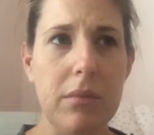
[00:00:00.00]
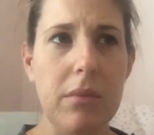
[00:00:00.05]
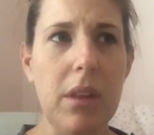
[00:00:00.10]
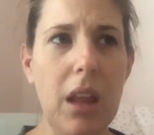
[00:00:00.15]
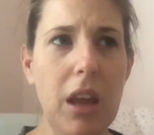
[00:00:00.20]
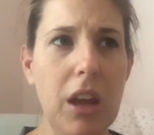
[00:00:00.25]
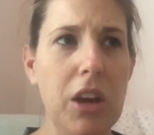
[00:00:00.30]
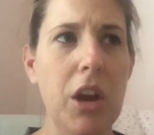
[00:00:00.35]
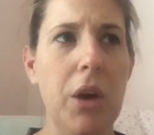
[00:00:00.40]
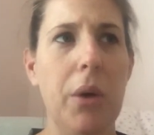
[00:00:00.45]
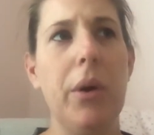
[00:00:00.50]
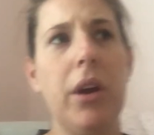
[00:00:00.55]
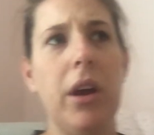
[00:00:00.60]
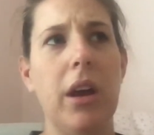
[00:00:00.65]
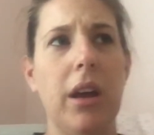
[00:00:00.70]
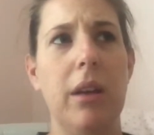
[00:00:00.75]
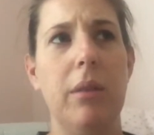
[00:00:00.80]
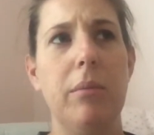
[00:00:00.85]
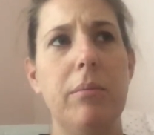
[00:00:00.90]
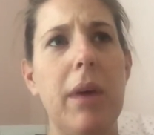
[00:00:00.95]
you know, a
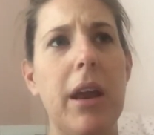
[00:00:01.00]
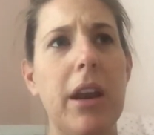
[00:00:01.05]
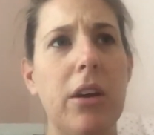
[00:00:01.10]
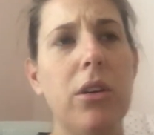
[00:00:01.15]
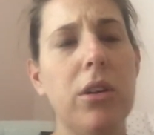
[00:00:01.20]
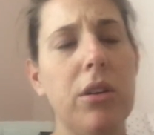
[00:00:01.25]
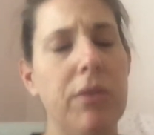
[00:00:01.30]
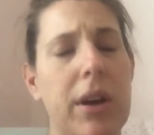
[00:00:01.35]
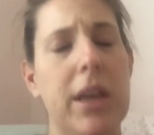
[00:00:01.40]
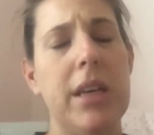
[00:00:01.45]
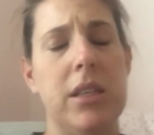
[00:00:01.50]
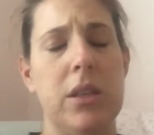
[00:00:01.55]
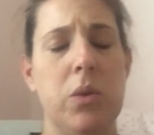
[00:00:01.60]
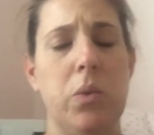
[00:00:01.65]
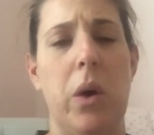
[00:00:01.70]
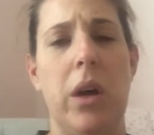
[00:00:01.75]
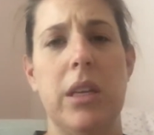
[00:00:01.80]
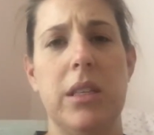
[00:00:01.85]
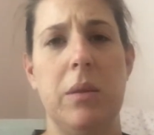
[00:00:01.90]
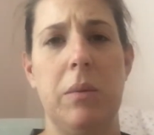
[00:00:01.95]
good medical device, as
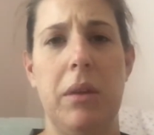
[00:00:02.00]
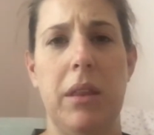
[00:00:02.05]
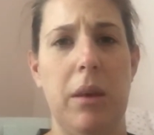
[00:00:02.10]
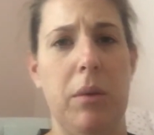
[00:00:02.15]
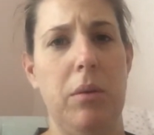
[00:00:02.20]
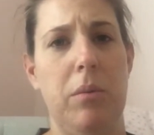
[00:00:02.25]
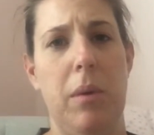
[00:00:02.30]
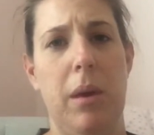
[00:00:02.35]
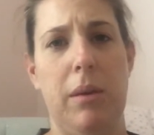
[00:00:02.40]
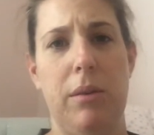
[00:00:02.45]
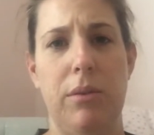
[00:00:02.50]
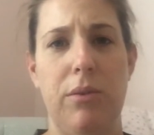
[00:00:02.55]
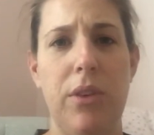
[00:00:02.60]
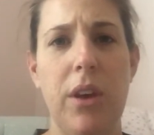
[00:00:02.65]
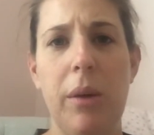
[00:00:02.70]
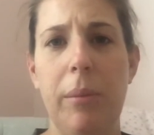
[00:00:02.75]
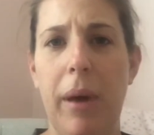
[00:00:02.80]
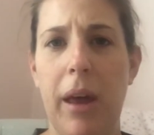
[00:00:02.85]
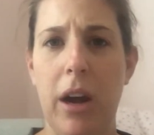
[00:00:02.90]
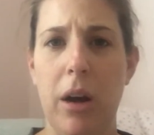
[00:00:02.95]
well as something that would make me
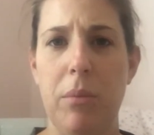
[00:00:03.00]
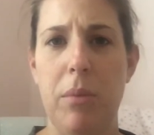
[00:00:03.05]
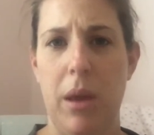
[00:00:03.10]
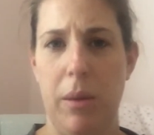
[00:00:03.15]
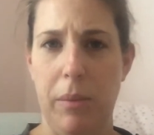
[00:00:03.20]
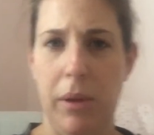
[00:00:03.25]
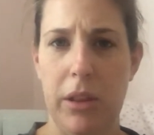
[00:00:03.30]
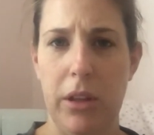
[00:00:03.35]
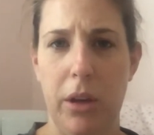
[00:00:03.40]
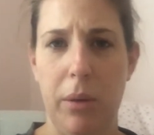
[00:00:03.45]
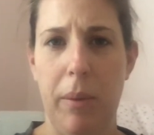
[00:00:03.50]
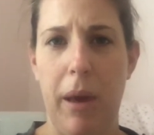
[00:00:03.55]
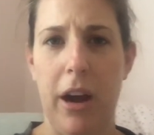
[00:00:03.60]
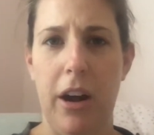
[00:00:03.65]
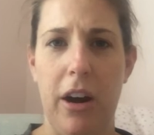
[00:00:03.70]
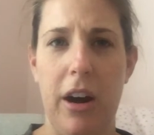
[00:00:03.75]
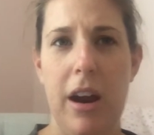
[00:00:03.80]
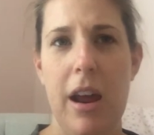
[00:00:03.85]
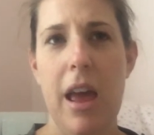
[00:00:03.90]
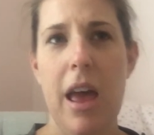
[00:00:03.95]
feel better, make me look
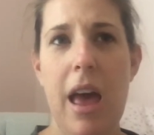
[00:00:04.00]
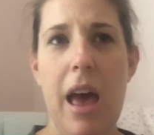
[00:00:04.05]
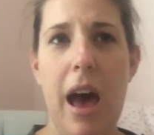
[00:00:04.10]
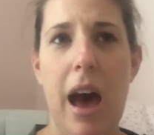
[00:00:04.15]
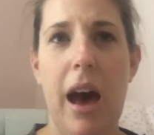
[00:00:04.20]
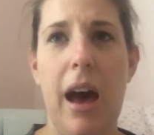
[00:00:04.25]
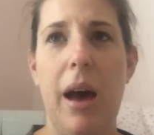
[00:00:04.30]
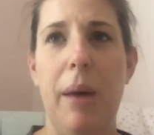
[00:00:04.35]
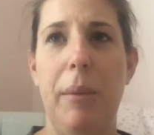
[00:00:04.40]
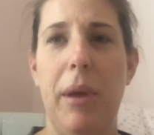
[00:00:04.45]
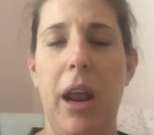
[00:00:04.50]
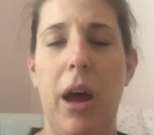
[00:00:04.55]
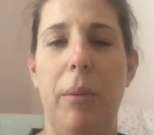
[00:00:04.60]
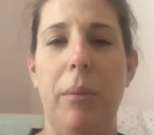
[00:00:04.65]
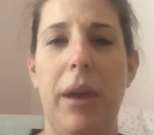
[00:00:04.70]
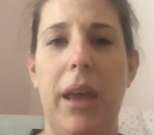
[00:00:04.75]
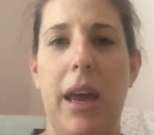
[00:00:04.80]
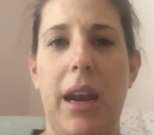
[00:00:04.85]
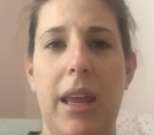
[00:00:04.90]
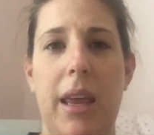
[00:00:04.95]
better, um, and help me
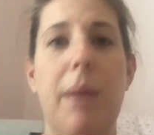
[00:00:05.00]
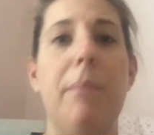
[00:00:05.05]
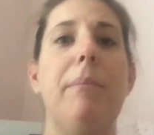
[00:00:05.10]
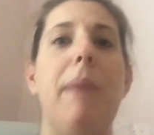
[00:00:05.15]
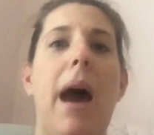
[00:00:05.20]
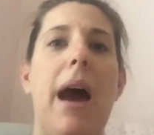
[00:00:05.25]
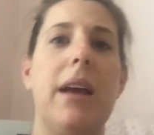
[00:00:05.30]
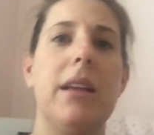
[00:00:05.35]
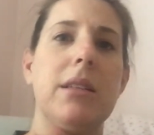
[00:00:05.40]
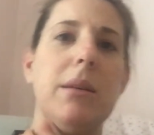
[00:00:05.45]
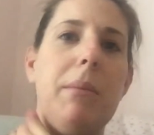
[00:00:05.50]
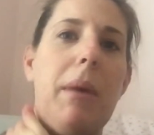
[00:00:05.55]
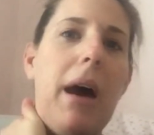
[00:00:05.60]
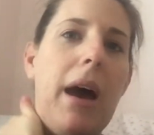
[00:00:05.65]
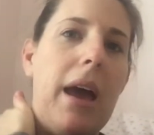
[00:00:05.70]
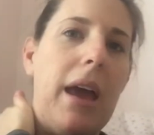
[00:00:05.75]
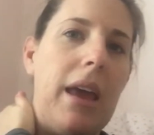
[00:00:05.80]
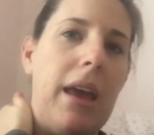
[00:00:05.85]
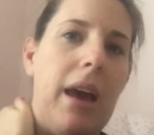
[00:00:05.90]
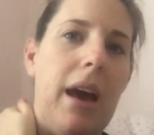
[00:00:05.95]
kind of get back to
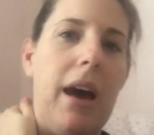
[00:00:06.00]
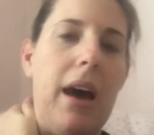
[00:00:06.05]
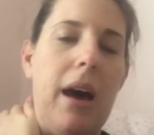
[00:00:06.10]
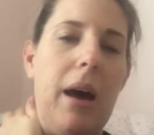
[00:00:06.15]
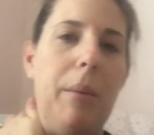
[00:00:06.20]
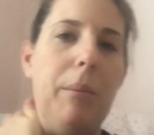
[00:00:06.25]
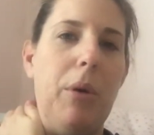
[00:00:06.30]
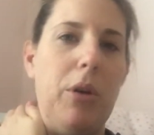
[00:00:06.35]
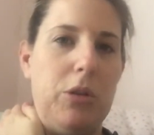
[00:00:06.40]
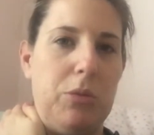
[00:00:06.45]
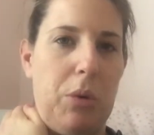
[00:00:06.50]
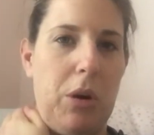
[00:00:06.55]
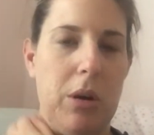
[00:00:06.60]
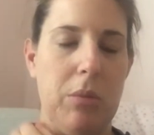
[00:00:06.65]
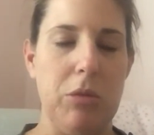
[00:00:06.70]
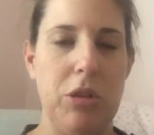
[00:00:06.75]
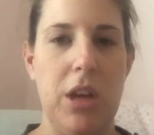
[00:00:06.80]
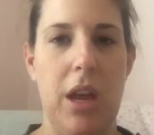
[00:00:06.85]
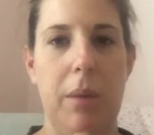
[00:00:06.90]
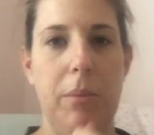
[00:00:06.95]
my um, postpartum
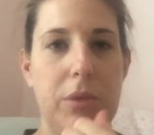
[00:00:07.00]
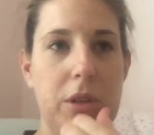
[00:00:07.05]
shape.